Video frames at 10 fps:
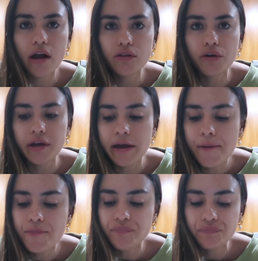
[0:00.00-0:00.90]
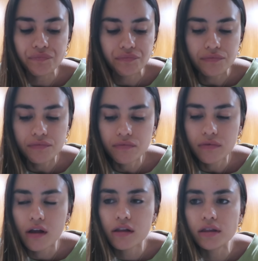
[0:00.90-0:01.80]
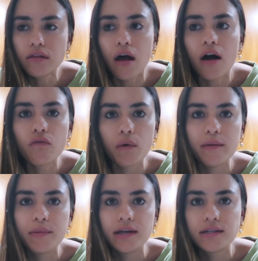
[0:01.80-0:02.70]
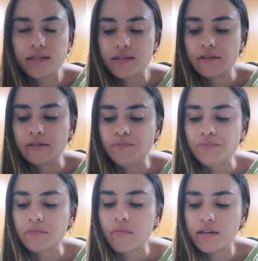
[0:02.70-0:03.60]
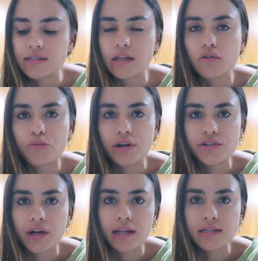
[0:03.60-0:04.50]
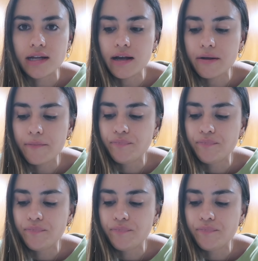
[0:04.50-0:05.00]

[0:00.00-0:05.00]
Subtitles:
I low-key love Wheat Bix as like a little pre-training snack.